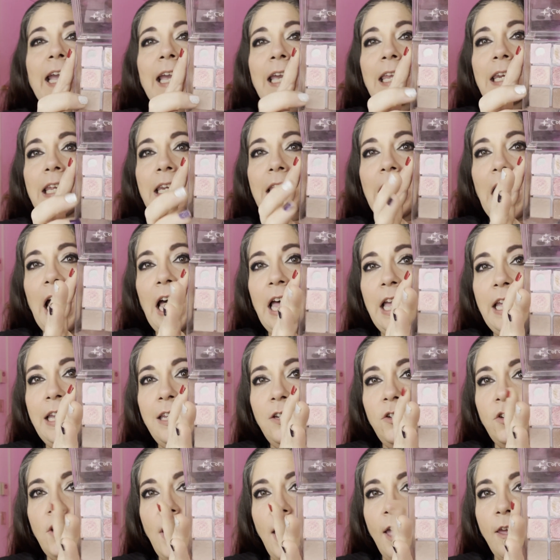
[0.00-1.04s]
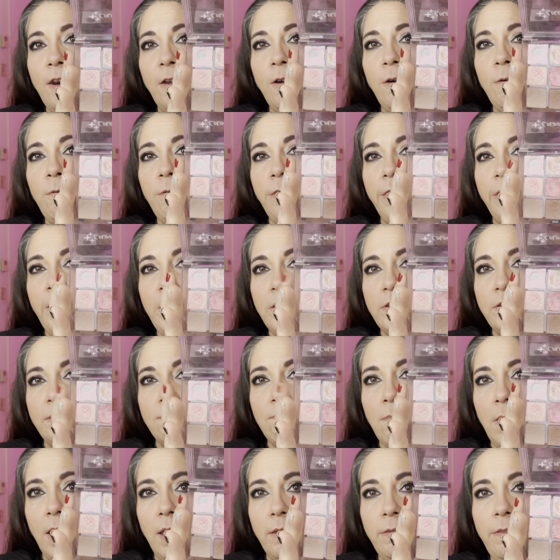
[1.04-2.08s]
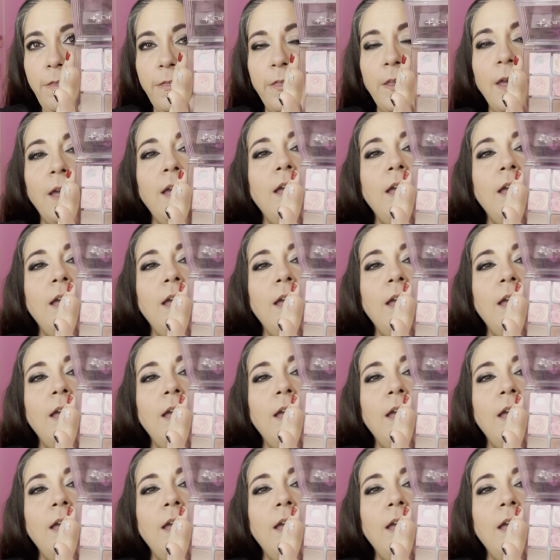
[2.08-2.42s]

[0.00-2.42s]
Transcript: an eyeshadow this month.